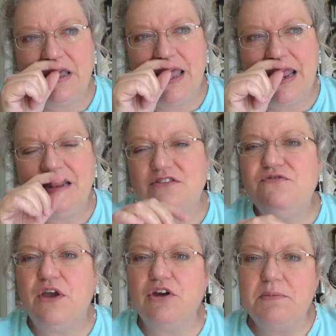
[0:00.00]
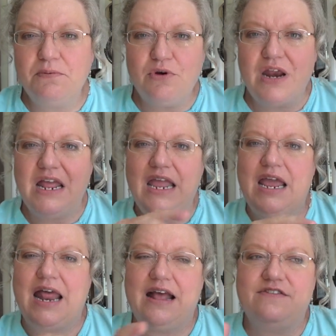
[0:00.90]
it's very pretty.
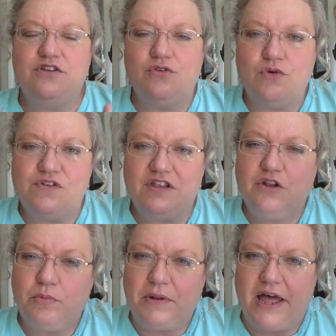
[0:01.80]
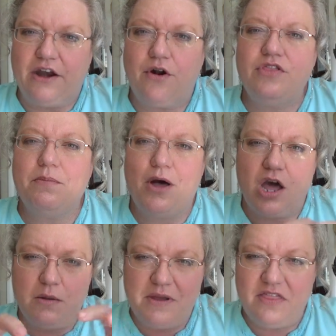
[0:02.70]
It has, of course, the little platter on the
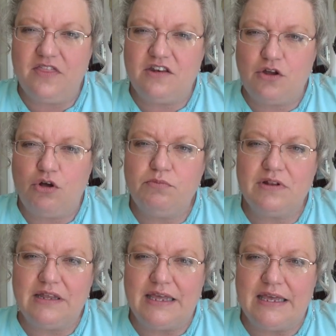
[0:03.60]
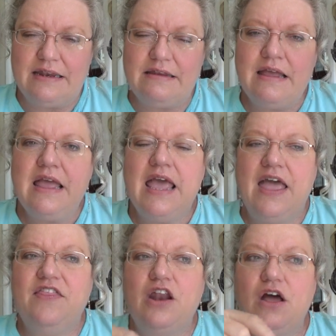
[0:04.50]
bottom, and then the domed lid,
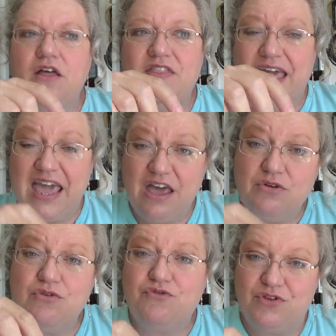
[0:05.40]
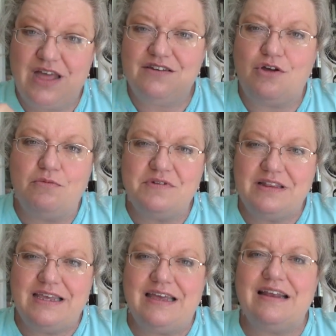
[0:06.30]
and then the handle for that domed
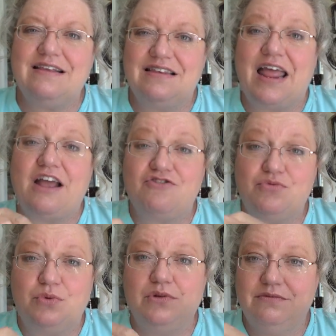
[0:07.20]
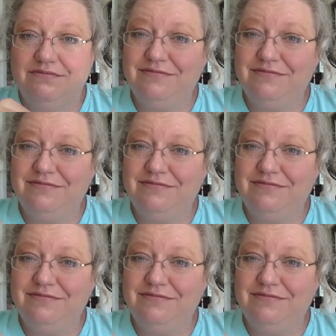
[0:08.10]
lid is an actual,